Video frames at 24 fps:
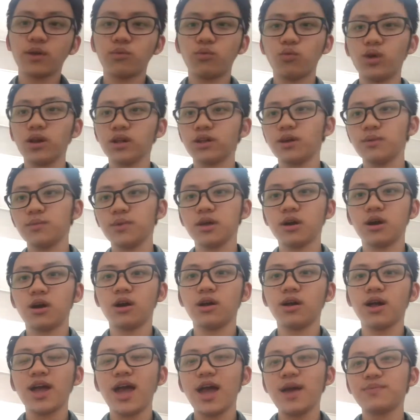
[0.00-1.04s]
welcoming
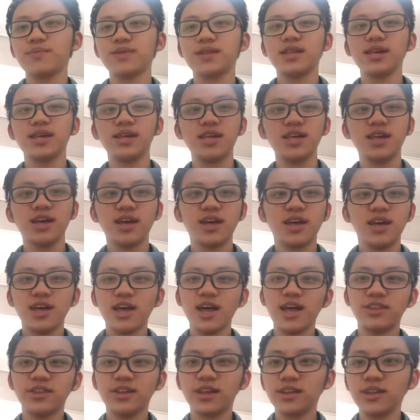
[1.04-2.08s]
her happily,
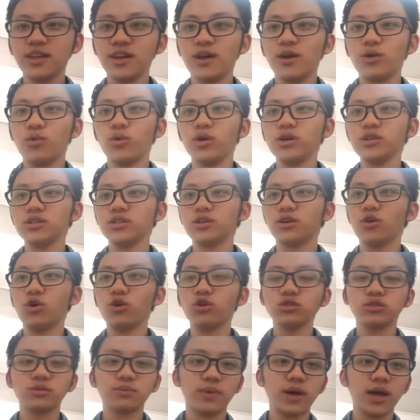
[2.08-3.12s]
and then when she
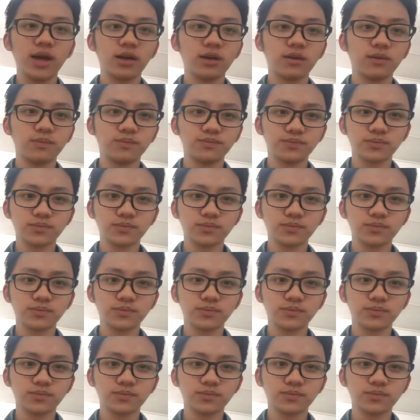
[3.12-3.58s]
goes back